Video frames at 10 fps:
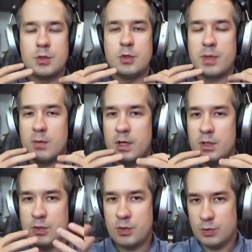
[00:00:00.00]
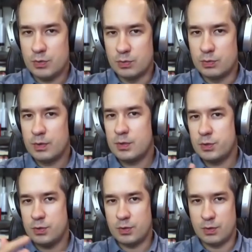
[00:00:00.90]
to provide a tool
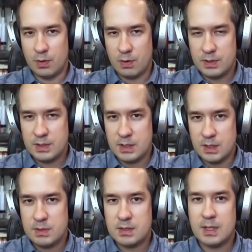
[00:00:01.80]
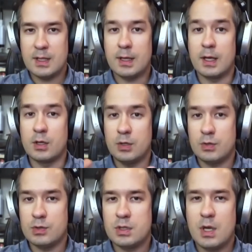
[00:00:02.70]
to all these teams that they can
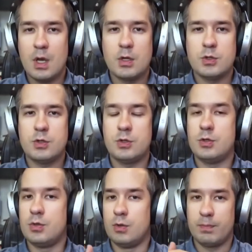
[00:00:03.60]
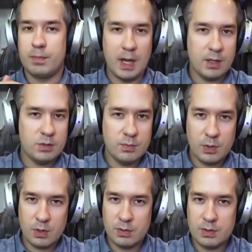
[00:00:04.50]
use to add new
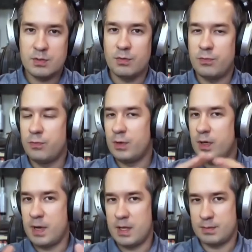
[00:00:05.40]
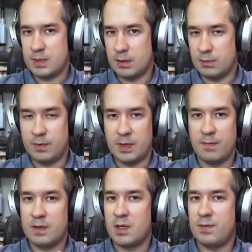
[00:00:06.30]
products fully by themselves.
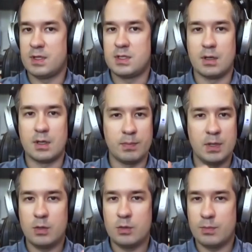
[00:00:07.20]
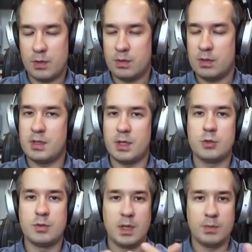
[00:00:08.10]
Even if it's a completely new product, they
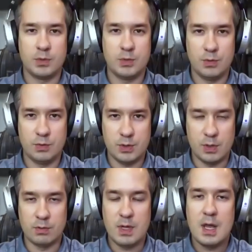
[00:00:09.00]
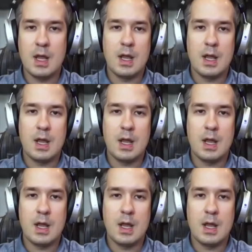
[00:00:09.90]
should be able to do so.